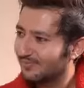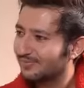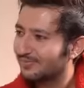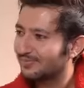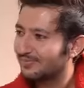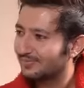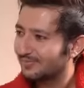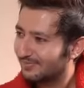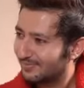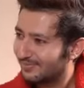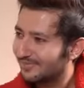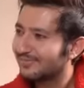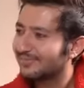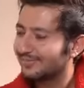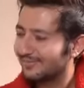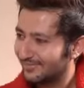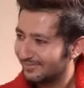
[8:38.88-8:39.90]
to meet
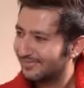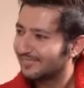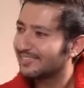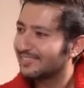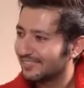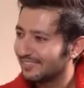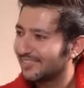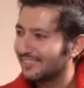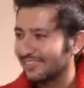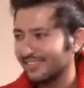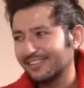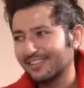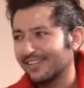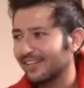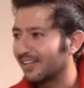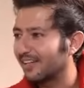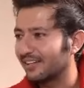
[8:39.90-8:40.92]
an, an Ananya Panday
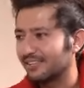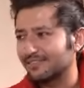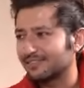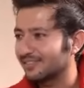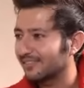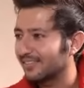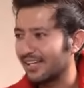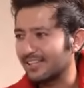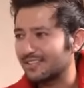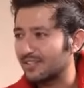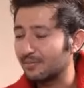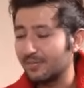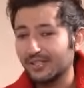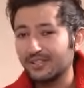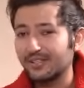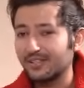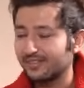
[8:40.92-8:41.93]
of understand Yeah, this is not
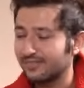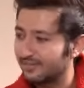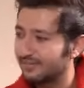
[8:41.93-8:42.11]
Bombay city